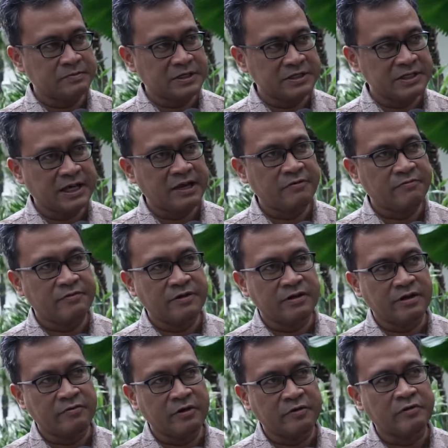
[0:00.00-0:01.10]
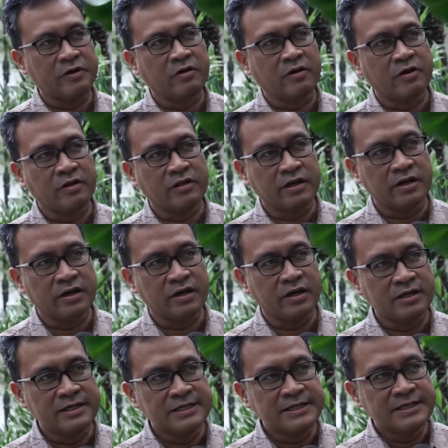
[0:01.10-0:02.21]
must have what we call the
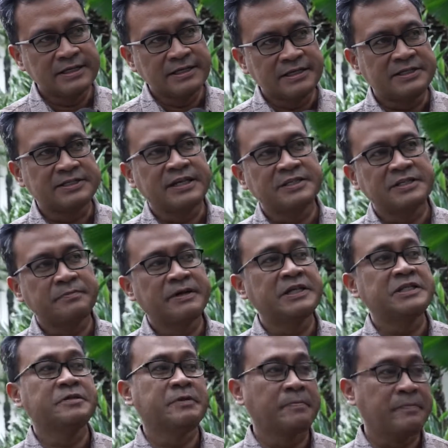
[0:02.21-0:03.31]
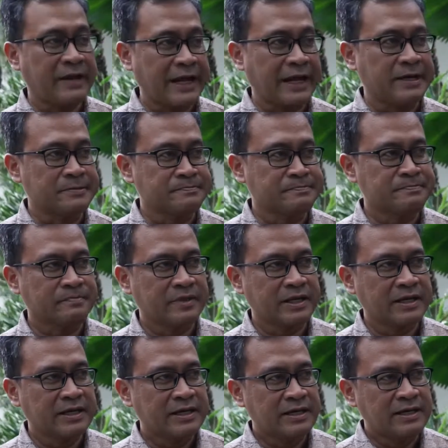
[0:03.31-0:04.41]
disaster management plan.
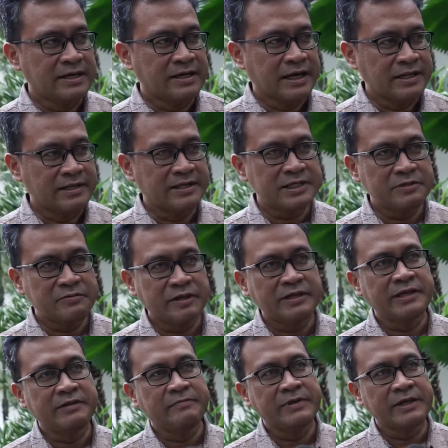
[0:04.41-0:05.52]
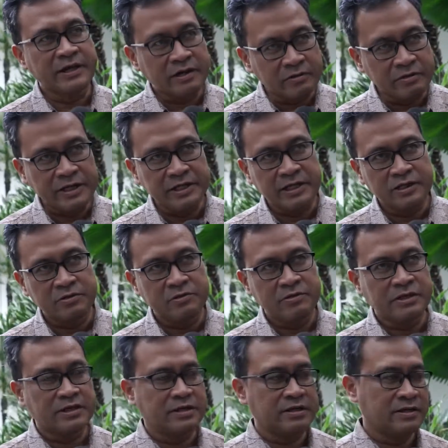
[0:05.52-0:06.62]
And this will be included into
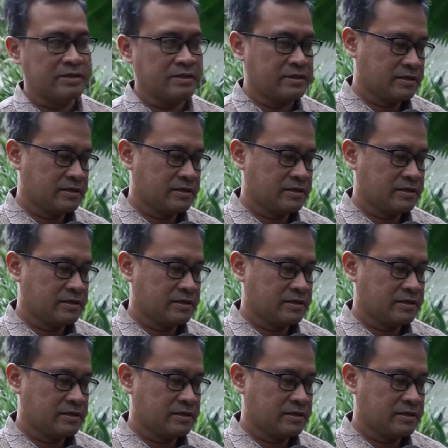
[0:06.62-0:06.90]
the